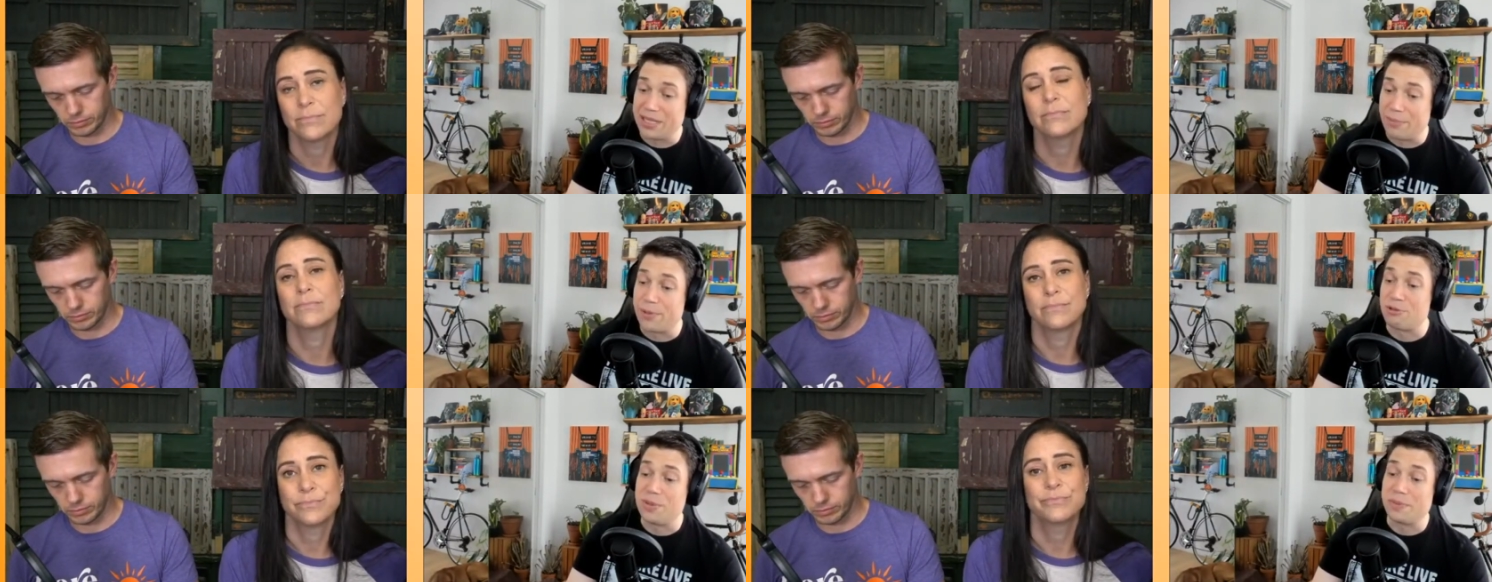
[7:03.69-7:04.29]
Speaker 1: Like, it's
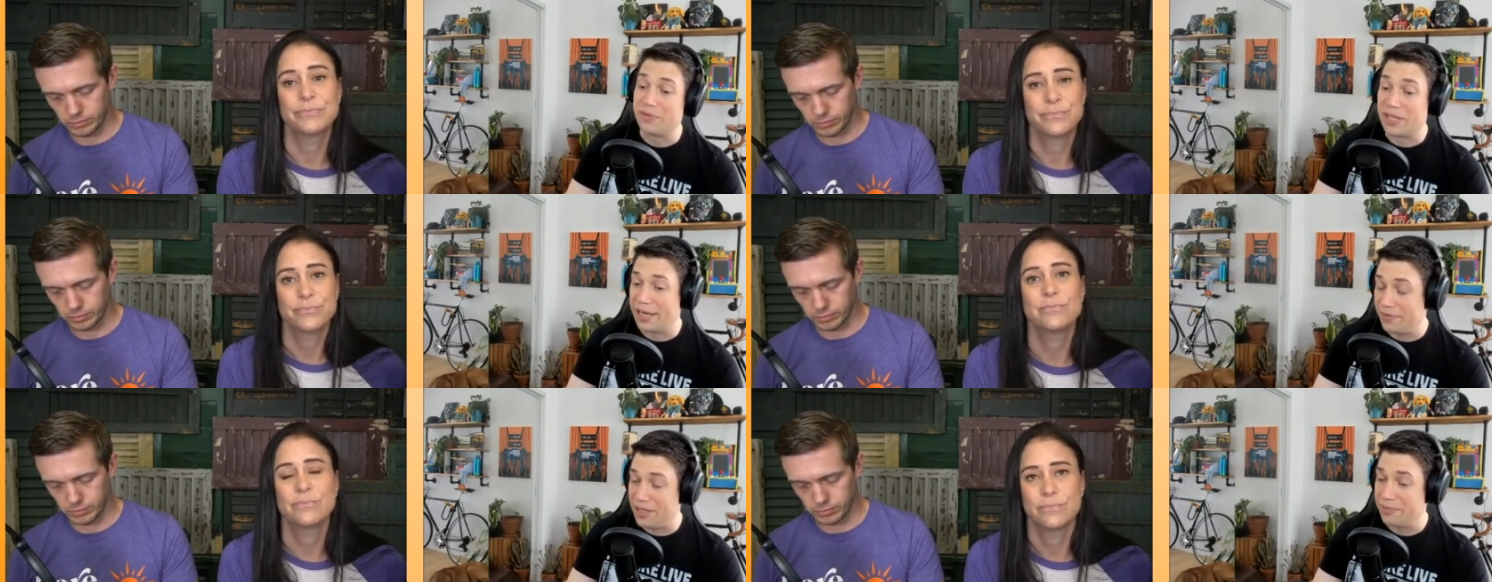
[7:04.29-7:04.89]
something that most
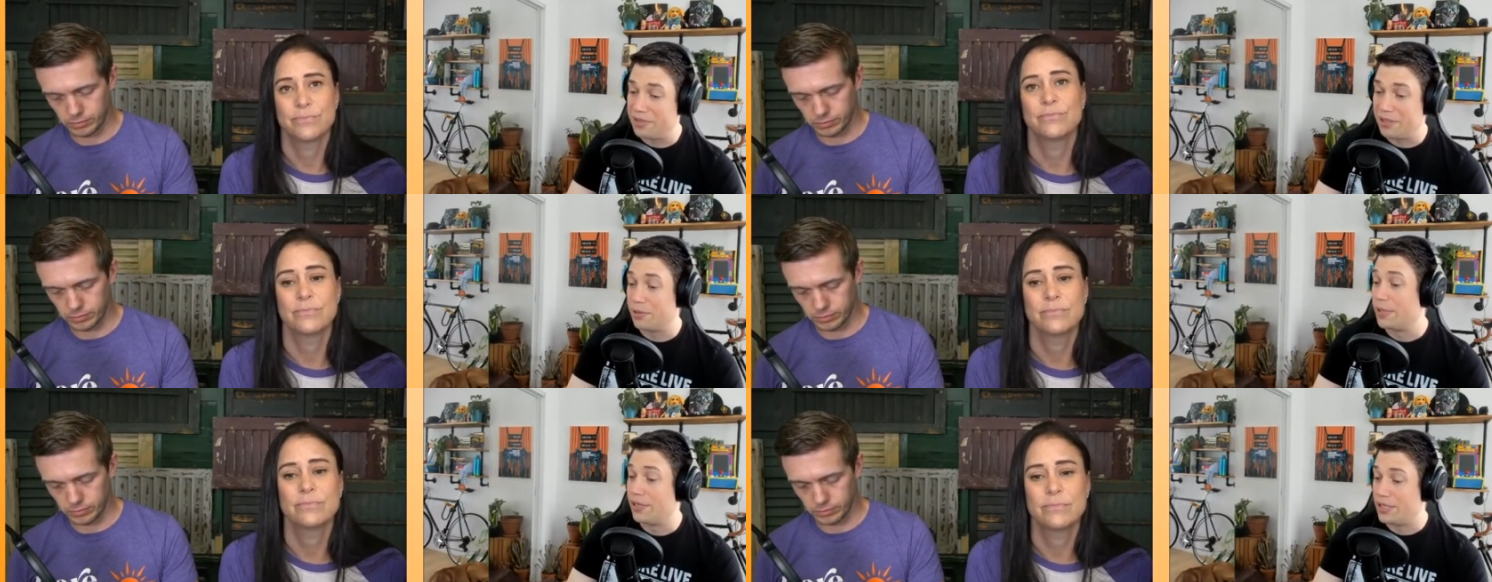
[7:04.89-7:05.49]
people have kind of
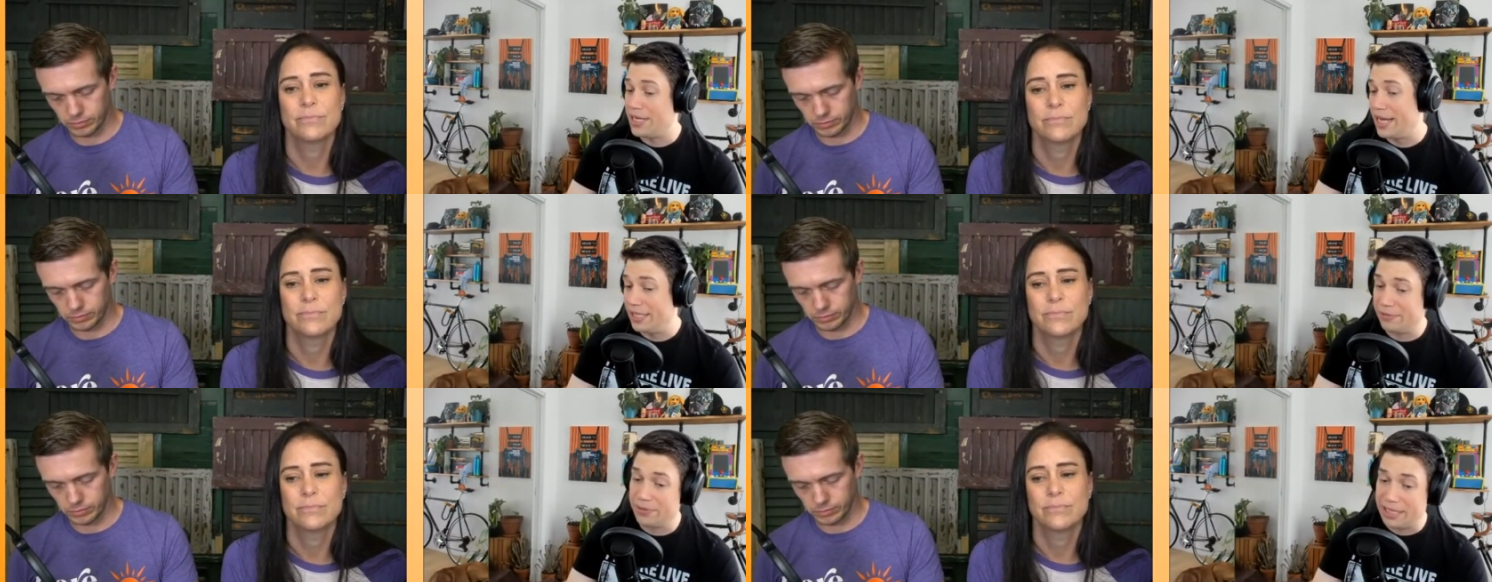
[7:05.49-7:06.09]
come to their own
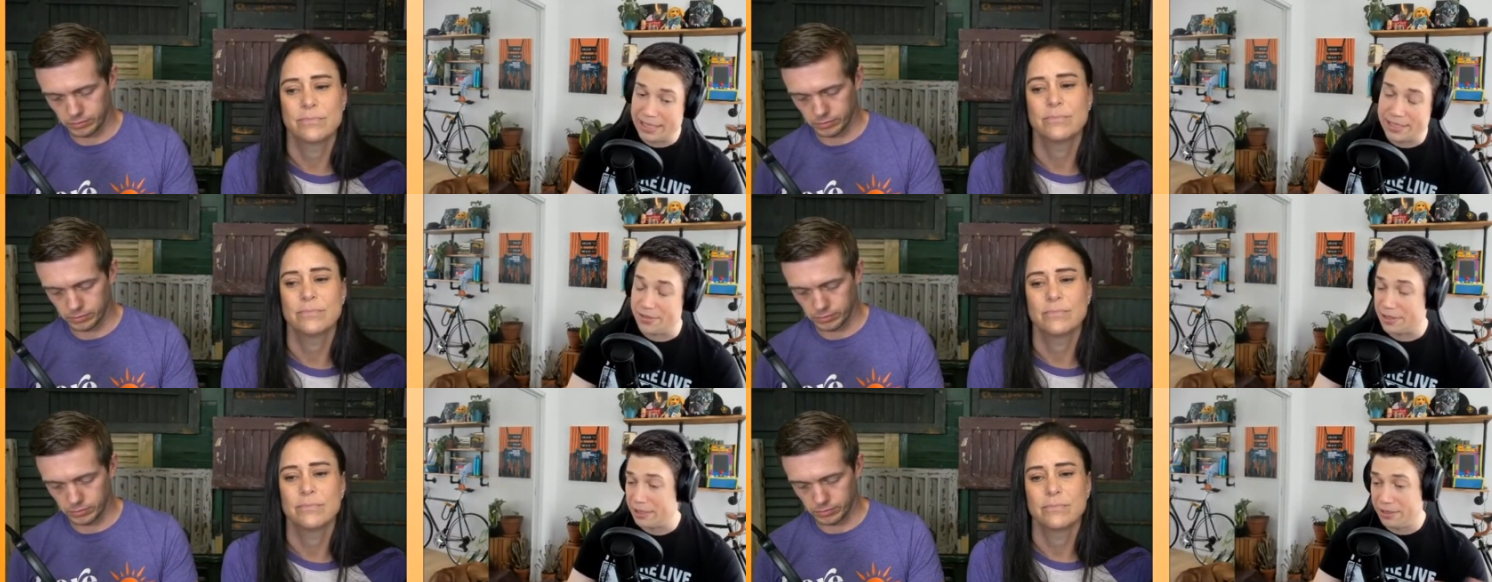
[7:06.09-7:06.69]
understanding,
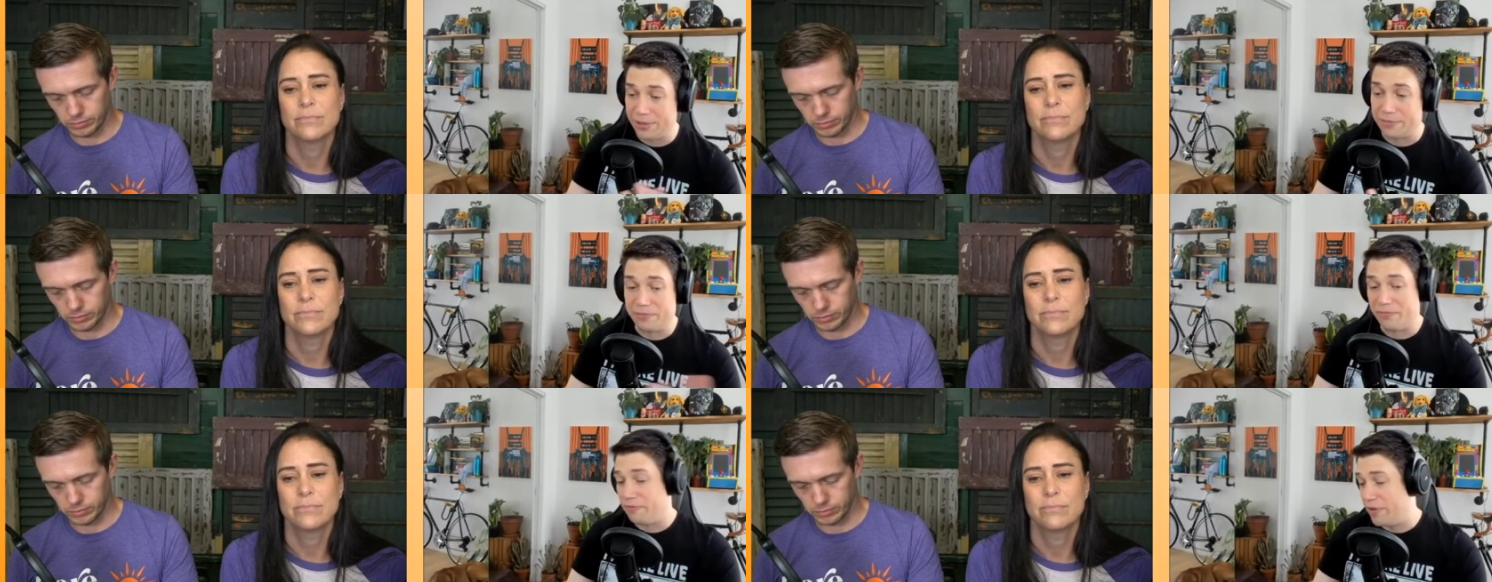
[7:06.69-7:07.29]
unless they're like,